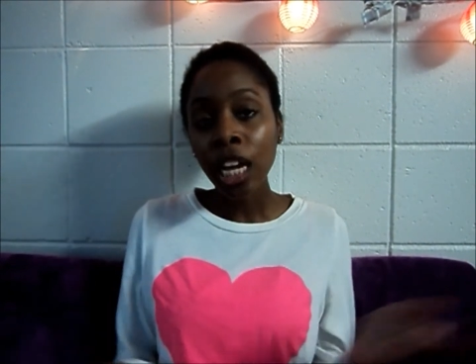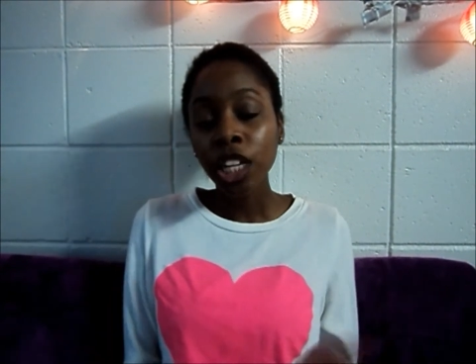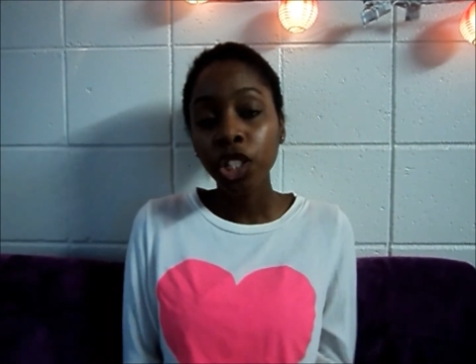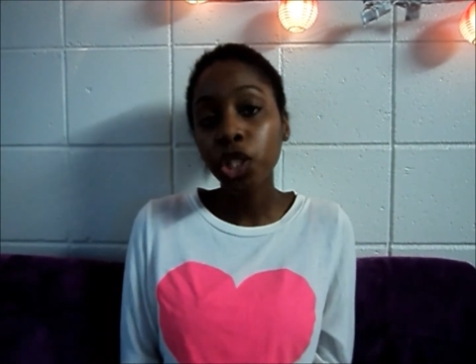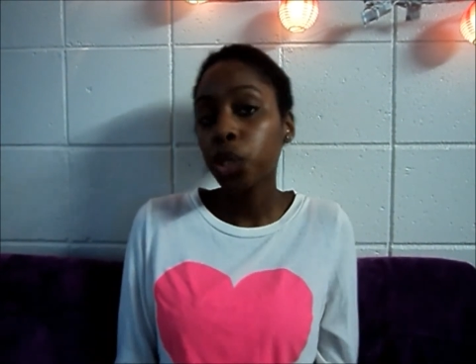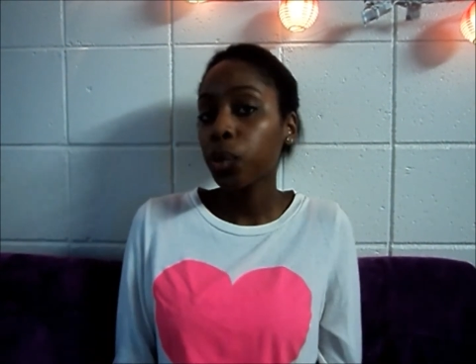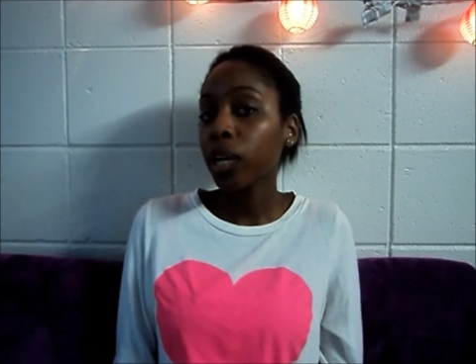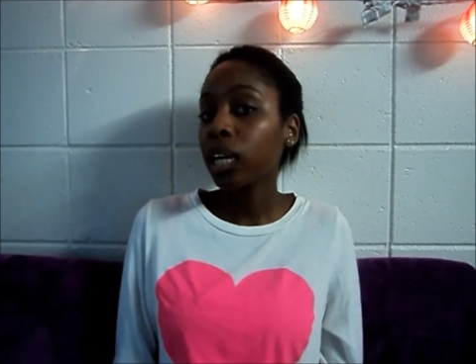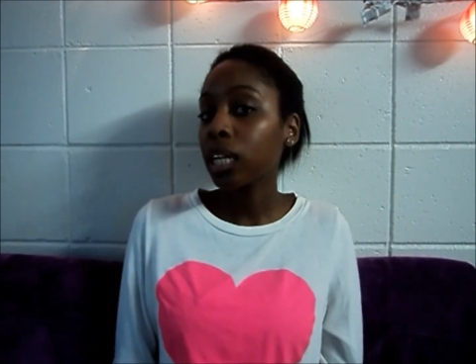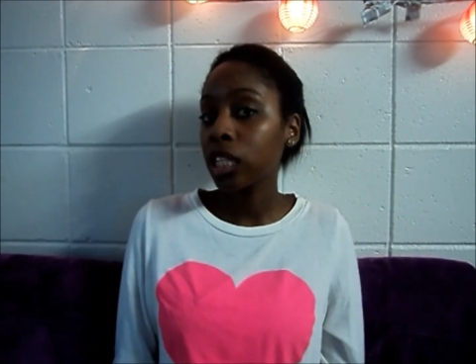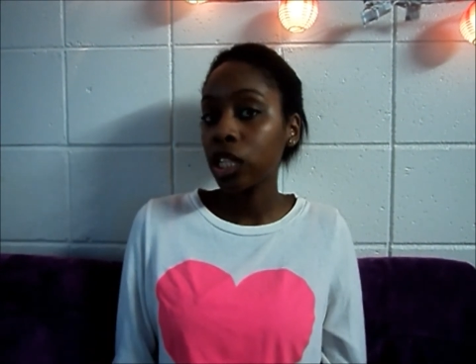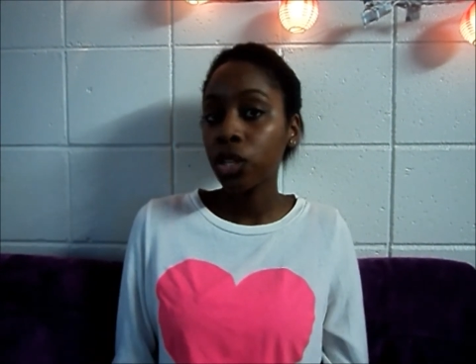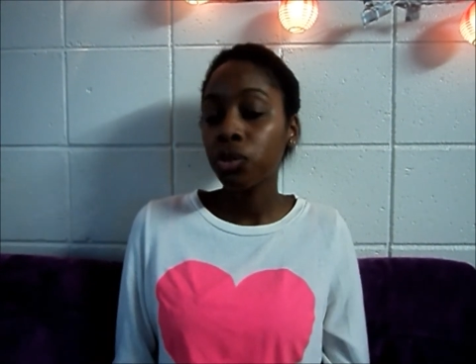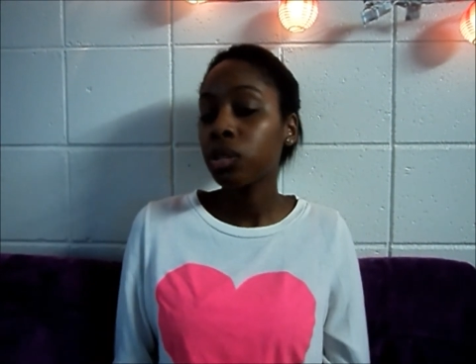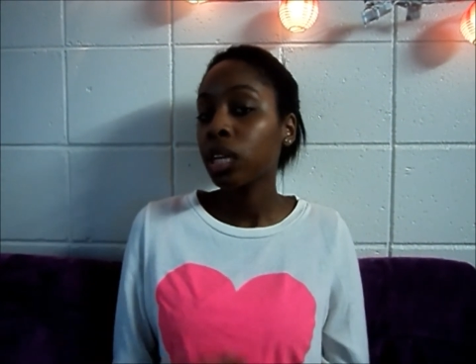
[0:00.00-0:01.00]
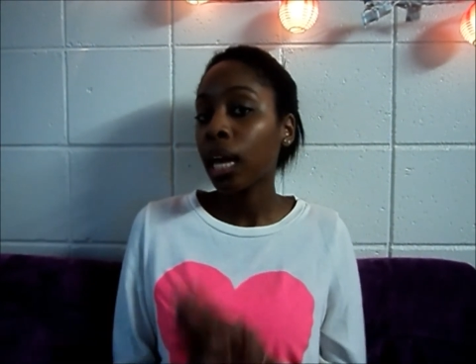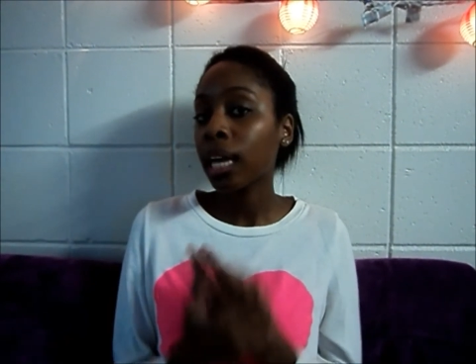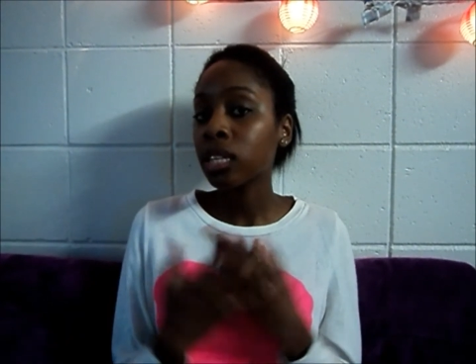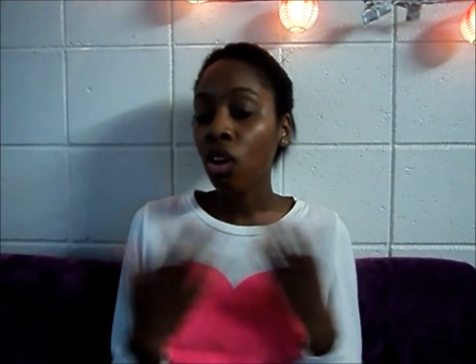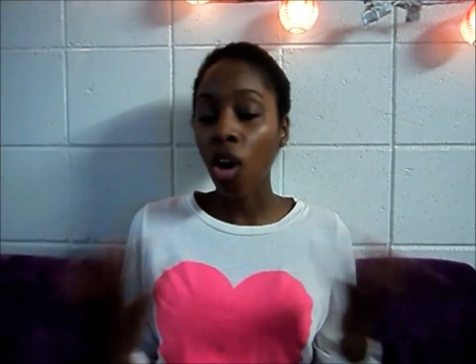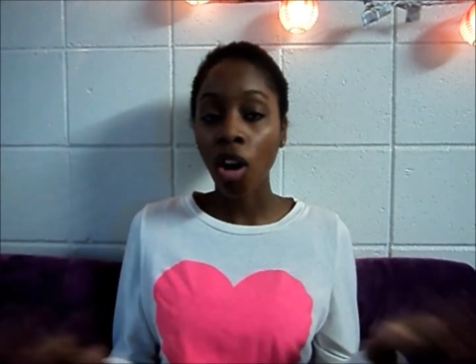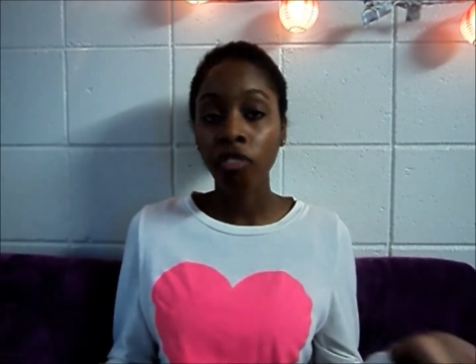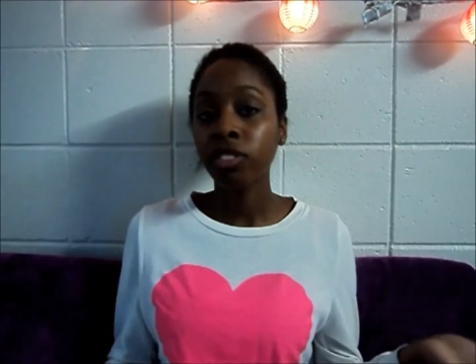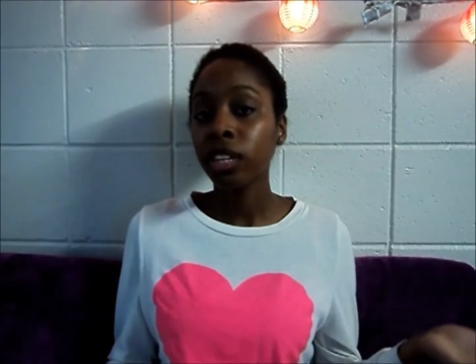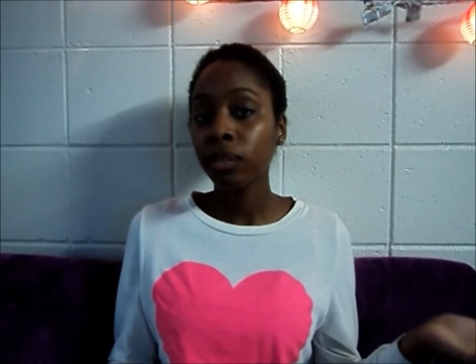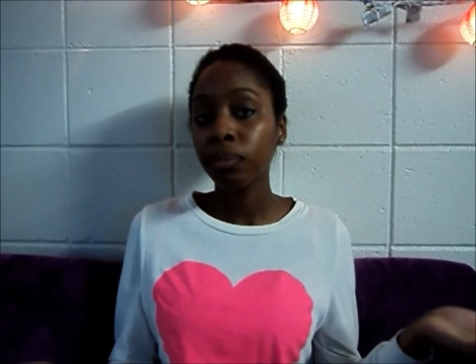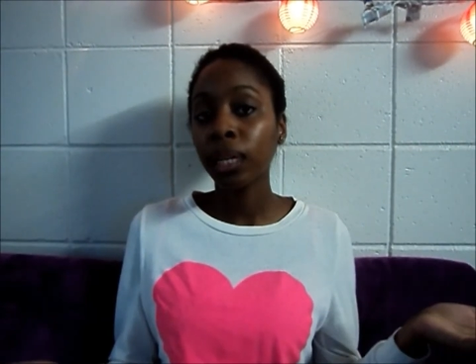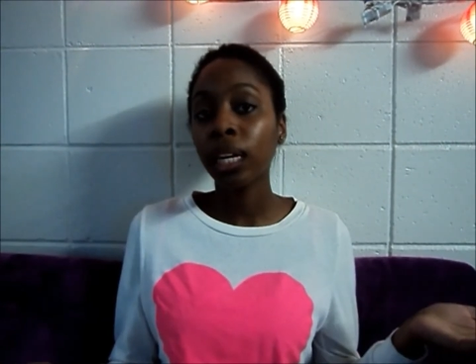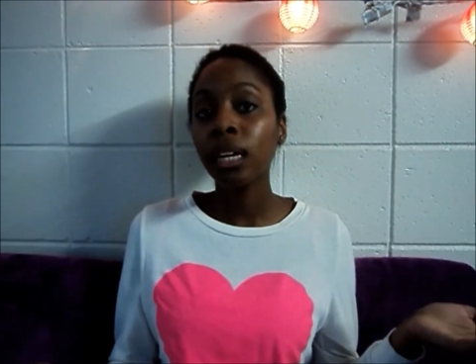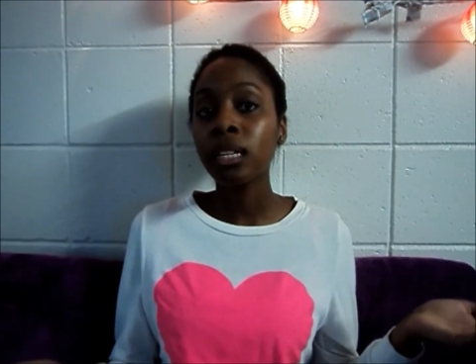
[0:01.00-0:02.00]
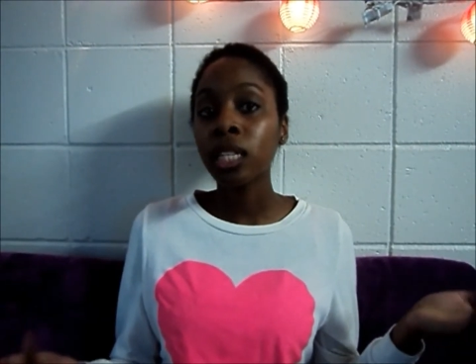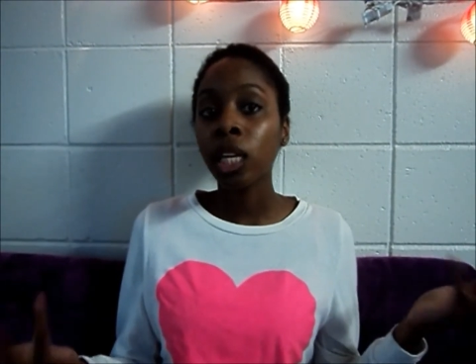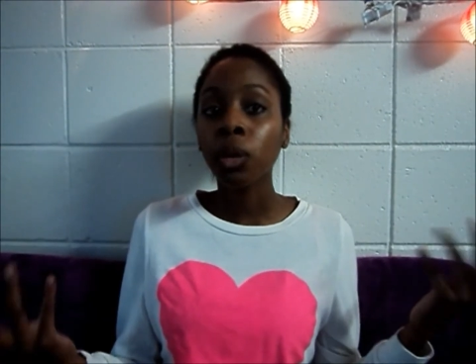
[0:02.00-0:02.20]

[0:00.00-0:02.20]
just try not to use it as often, because